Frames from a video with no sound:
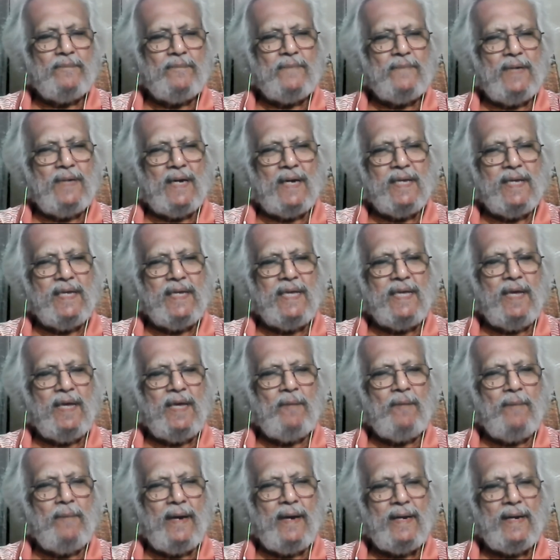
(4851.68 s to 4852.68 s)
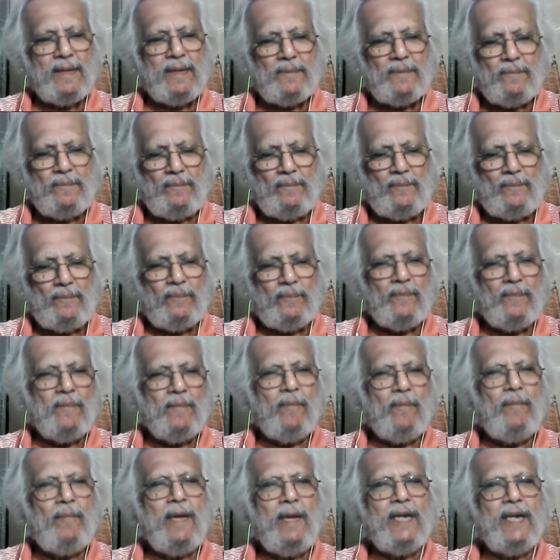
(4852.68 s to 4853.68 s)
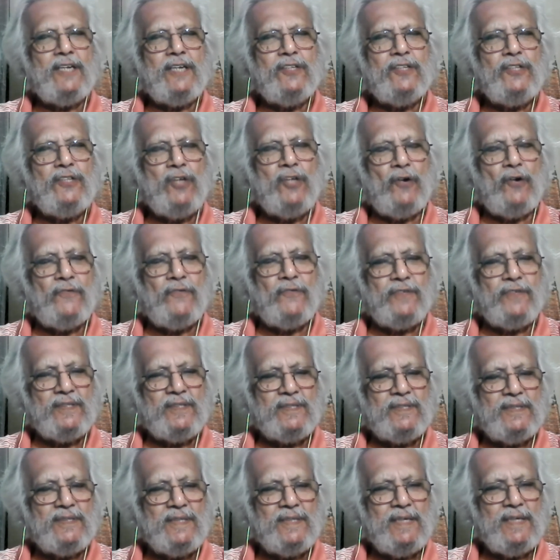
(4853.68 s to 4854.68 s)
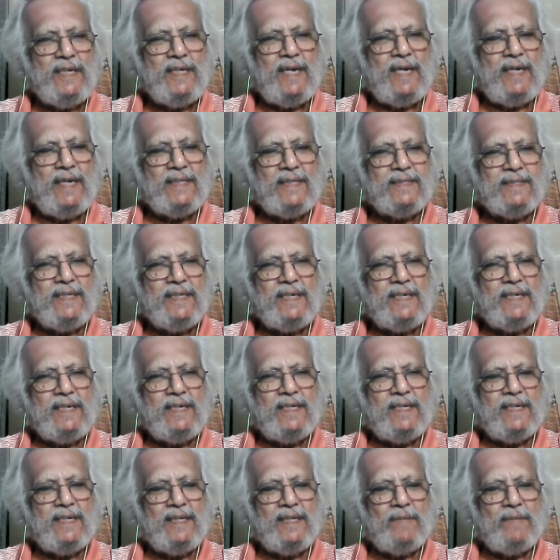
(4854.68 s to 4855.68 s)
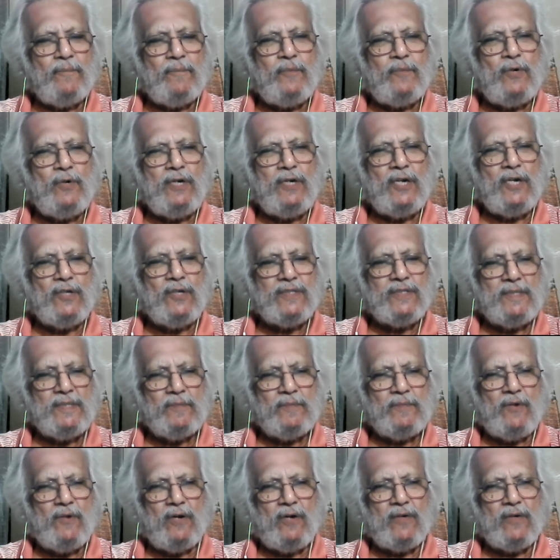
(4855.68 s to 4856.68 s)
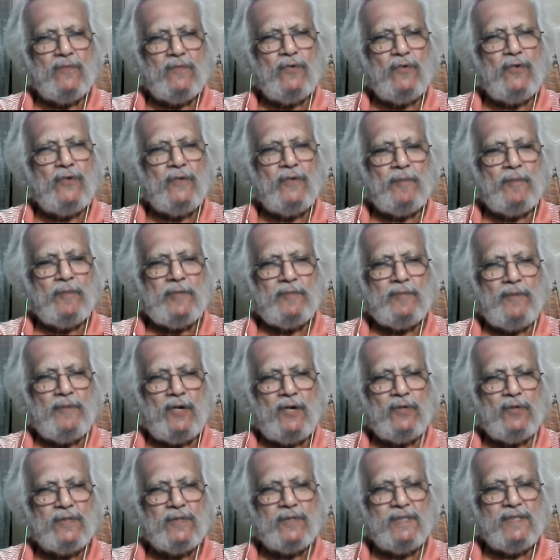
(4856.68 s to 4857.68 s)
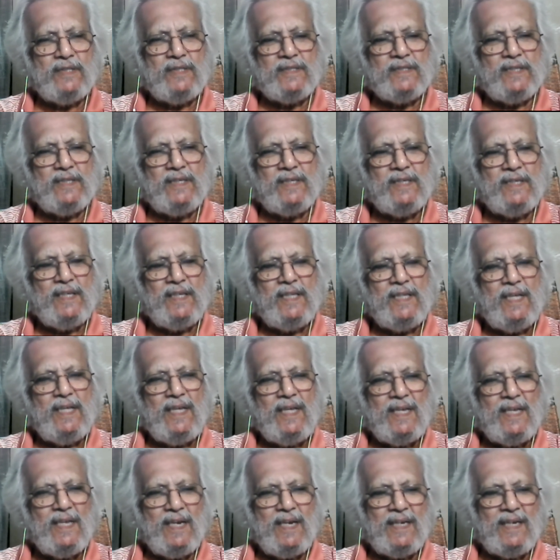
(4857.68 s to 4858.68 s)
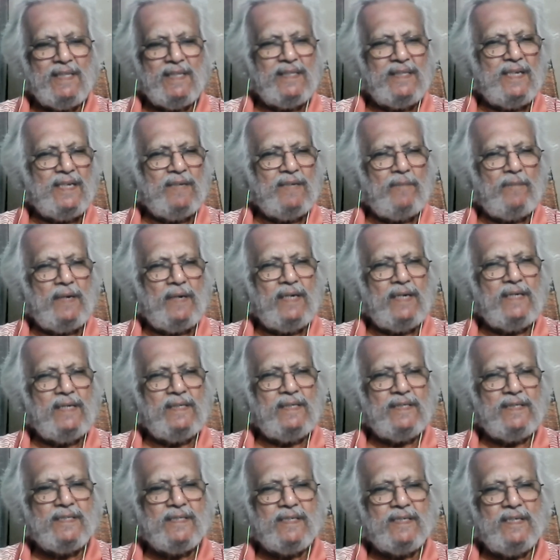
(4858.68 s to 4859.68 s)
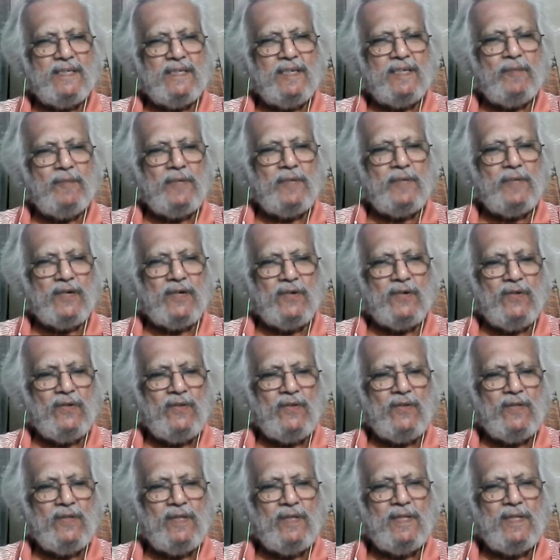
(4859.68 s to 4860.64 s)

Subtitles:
Laki came back to the office and said, pulled out some cotton wool from his mouth and said, yeah, these are very disturbing, you know.